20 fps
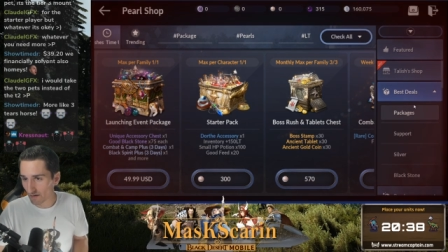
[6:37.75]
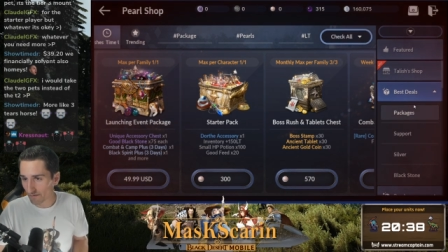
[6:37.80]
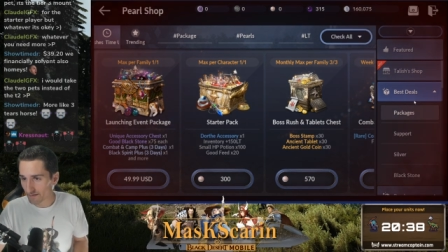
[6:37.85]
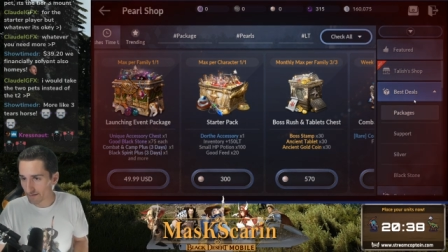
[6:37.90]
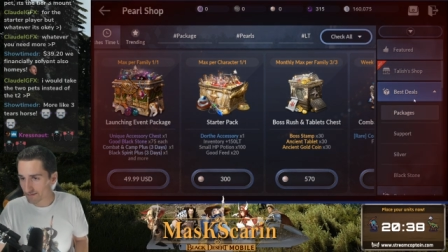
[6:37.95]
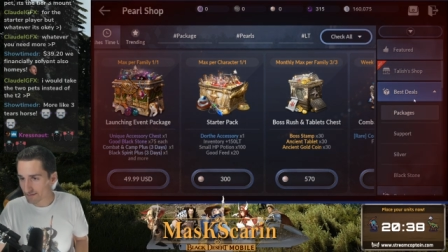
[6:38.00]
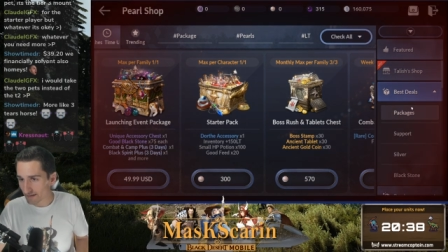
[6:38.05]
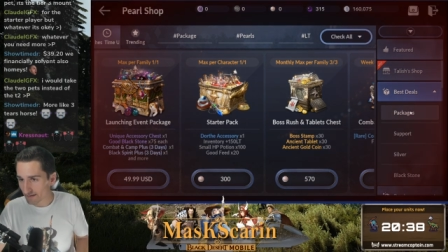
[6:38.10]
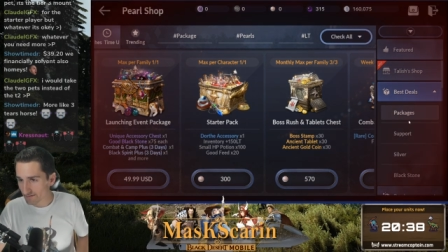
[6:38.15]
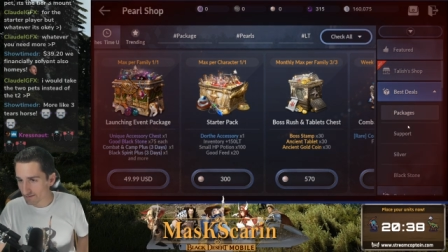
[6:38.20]
Now
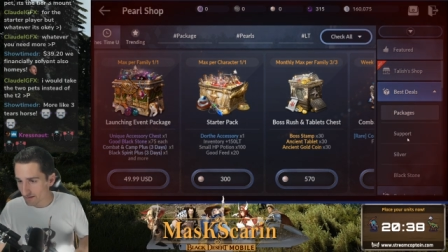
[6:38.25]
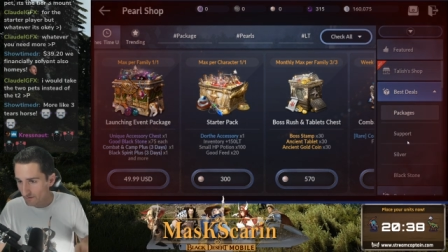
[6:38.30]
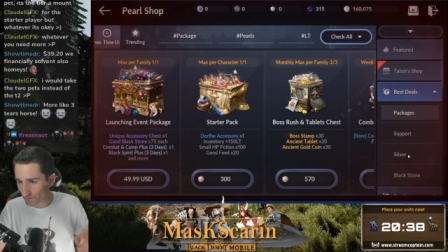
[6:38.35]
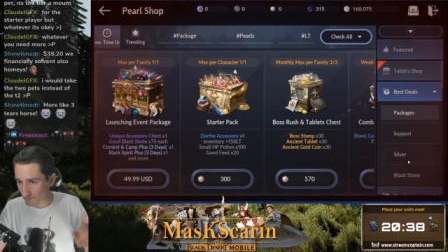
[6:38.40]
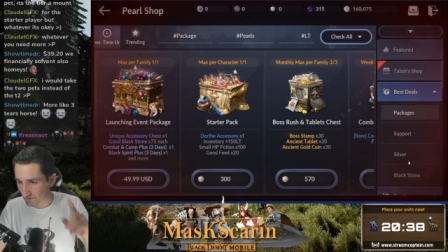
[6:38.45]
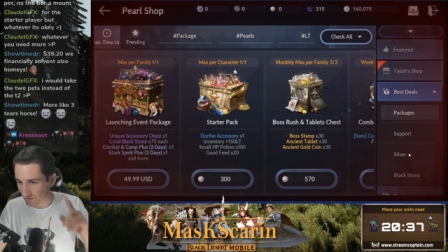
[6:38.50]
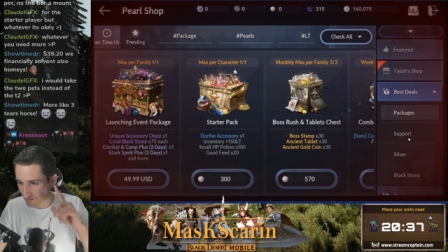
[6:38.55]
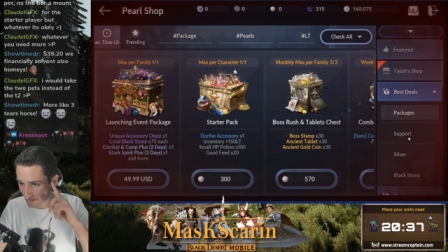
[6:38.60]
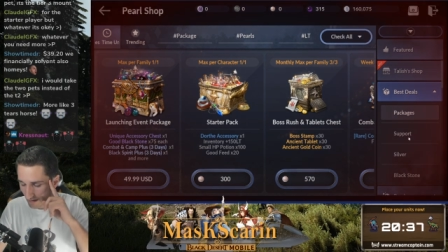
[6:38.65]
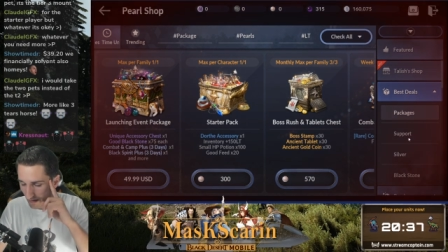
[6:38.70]
this gets
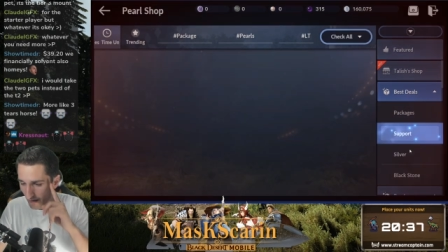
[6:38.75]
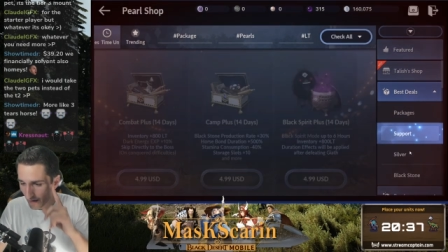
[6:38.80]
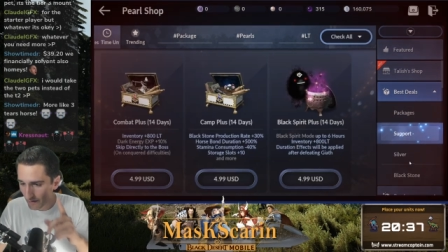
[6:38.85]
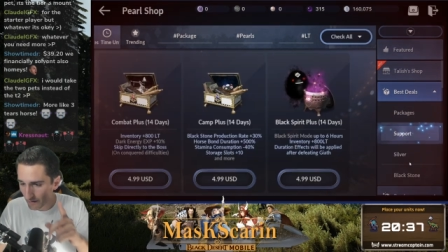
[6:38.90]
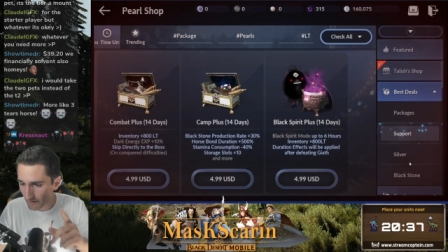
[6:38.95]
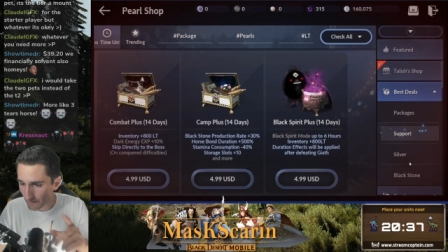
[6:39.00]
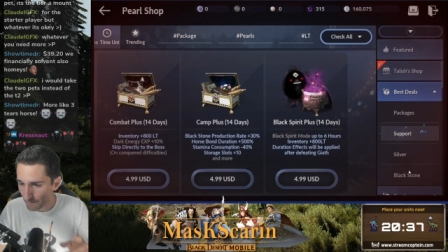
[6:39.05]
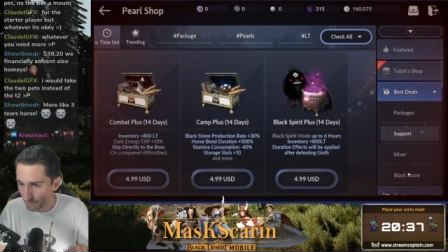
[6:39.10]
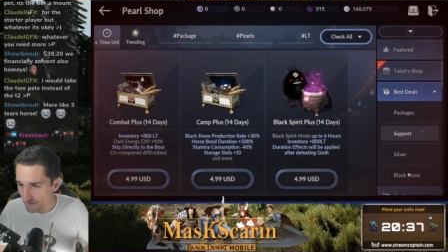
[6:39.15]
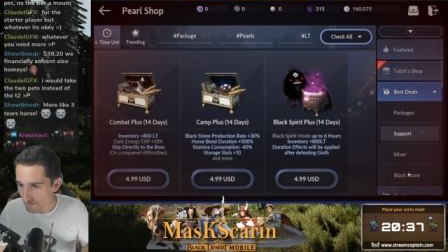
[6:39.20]
interesting.
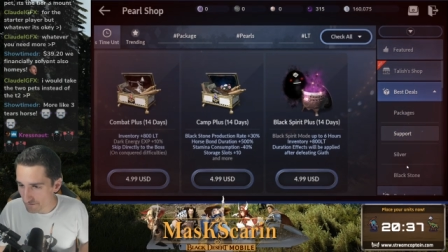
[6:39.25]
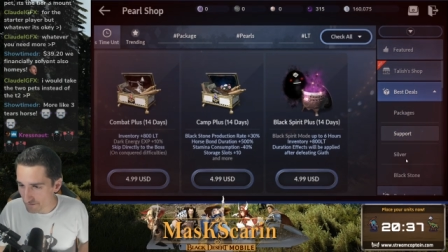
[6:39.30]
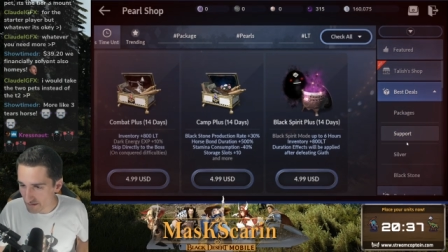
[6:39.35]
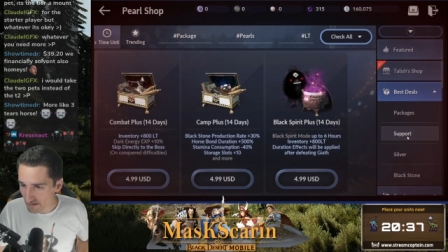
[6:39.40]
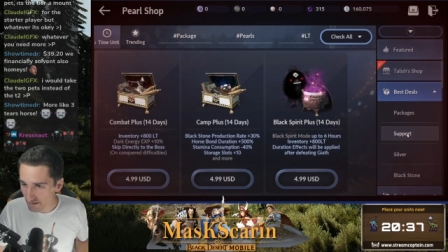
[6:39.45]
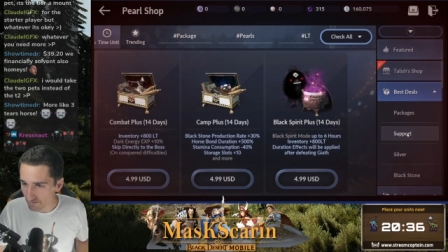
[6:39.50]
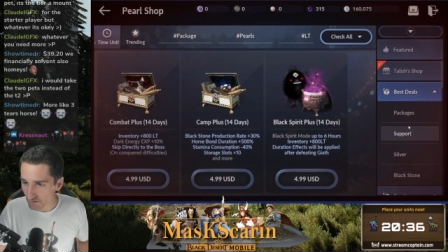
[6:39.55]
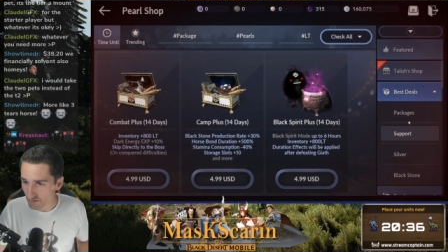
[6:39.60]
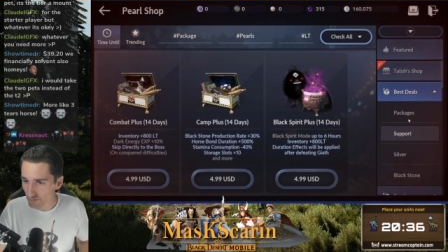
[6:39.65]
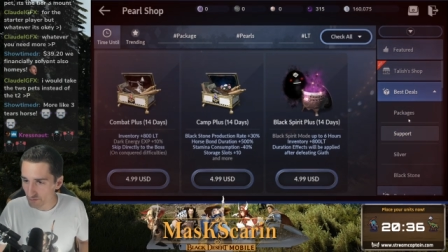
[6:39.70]

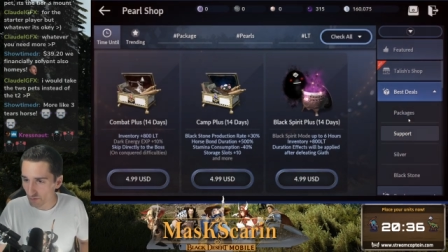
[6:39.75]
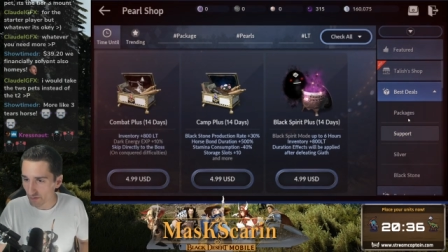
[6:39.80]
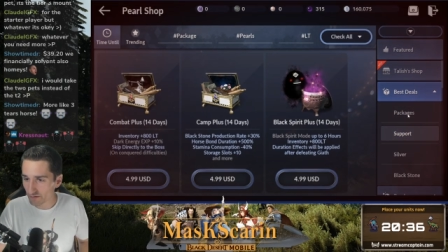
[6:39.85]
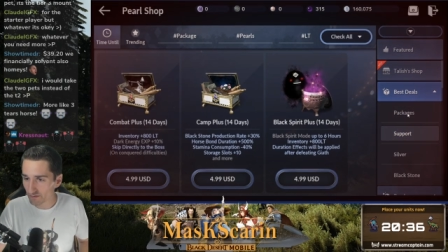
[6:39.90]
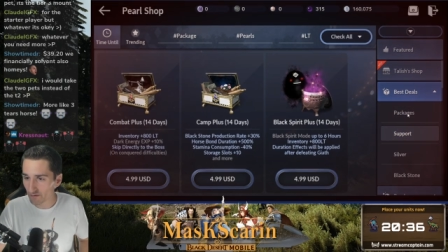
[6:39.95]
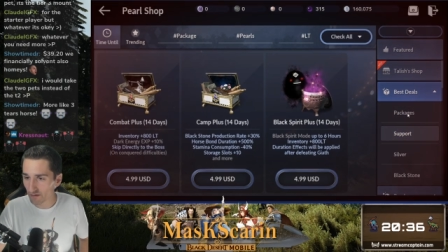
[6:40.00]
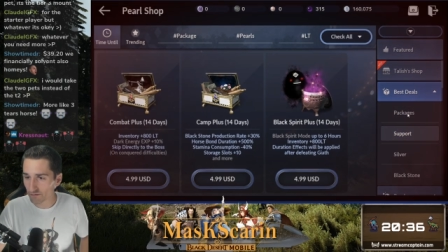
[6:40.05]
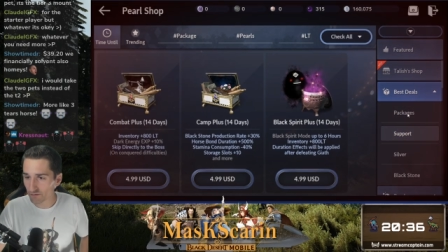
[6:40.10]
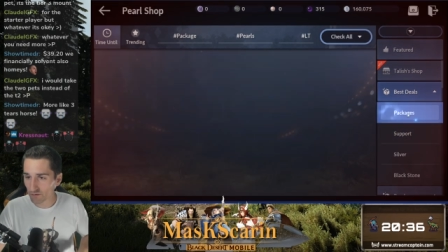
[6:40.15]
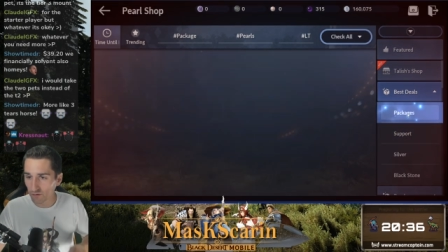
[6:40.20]
150 inventory
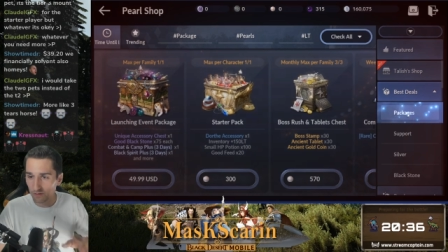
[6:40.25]
slots.